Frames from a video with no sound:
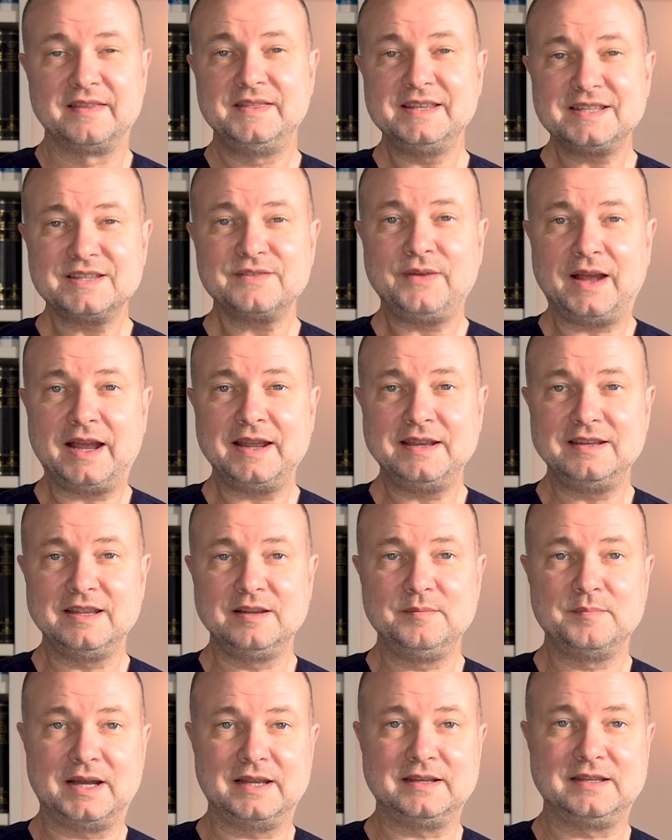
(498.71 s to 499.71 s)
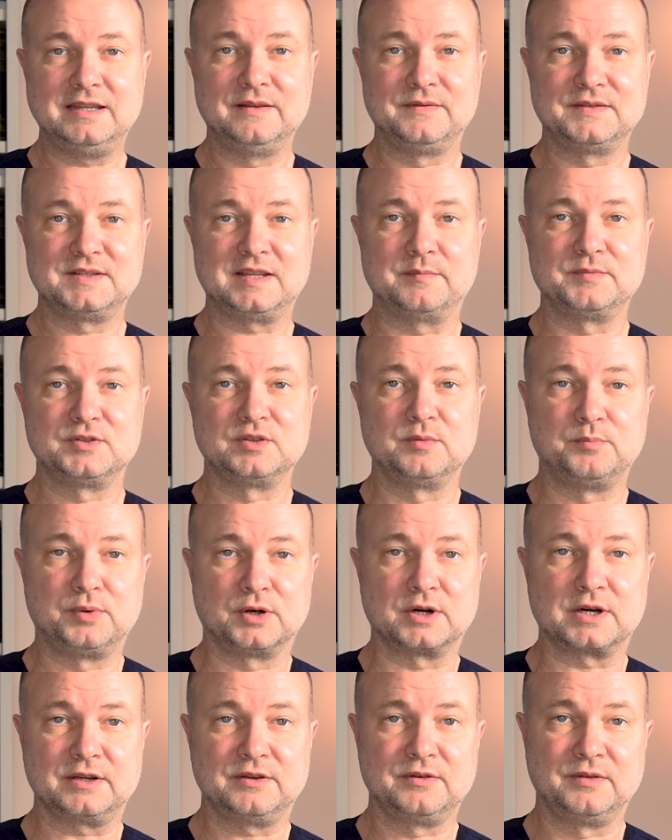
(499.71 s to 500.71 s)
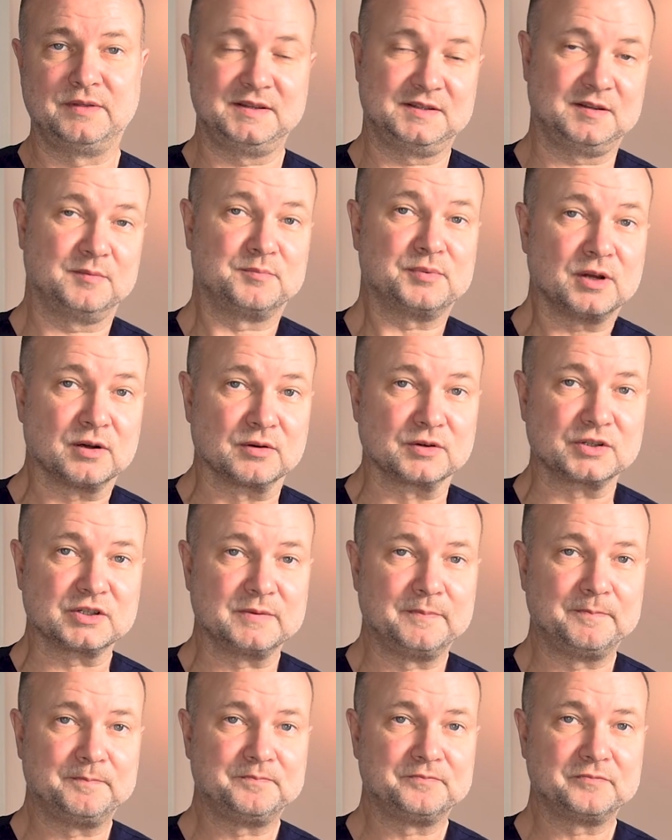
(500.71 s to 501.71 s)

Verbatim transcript: This finding might give some support to this approach.